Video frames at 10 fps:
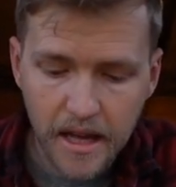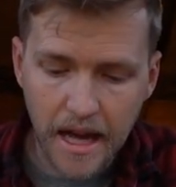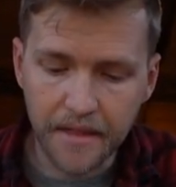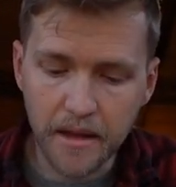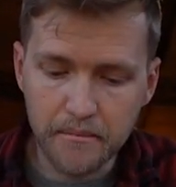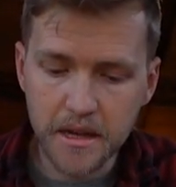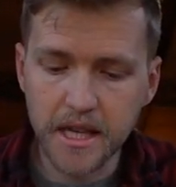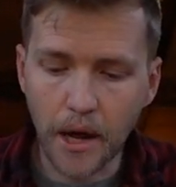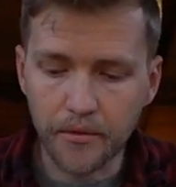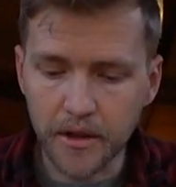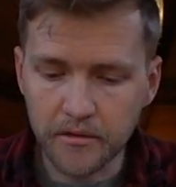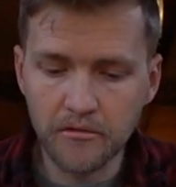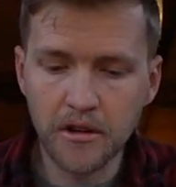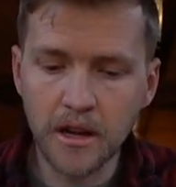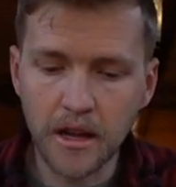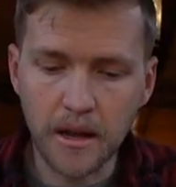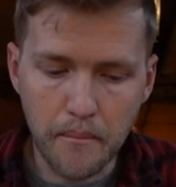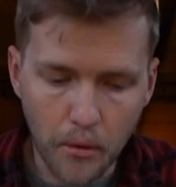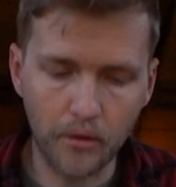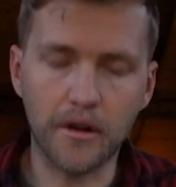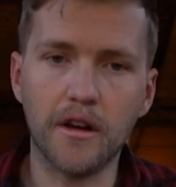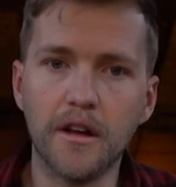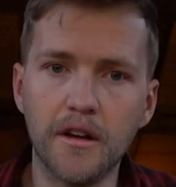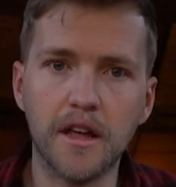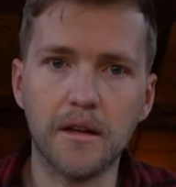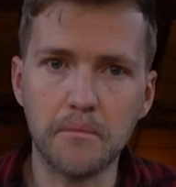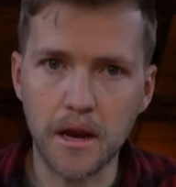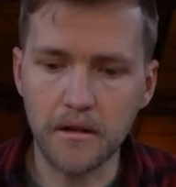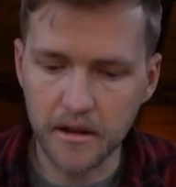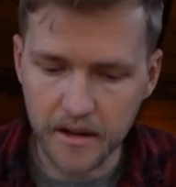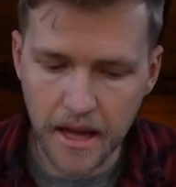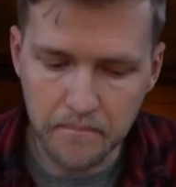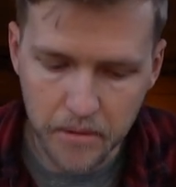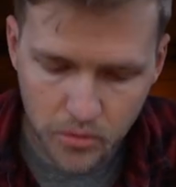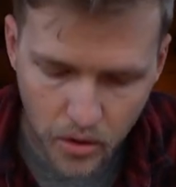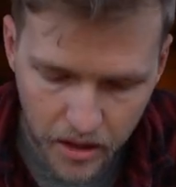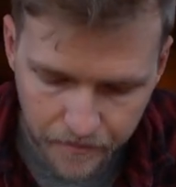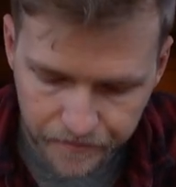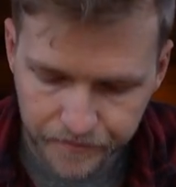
and they miss out on this really important learning period in between.